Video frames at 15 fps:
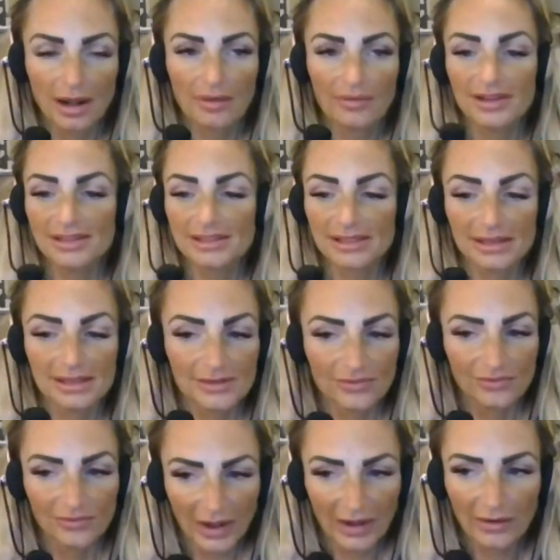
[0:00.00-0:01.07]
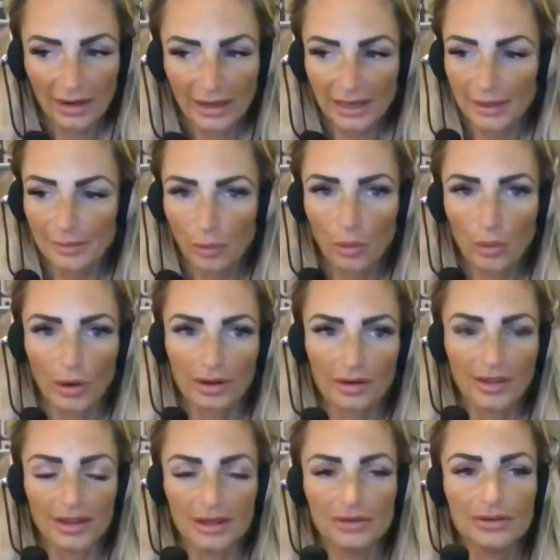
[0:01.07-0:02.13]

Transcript: This is very important that you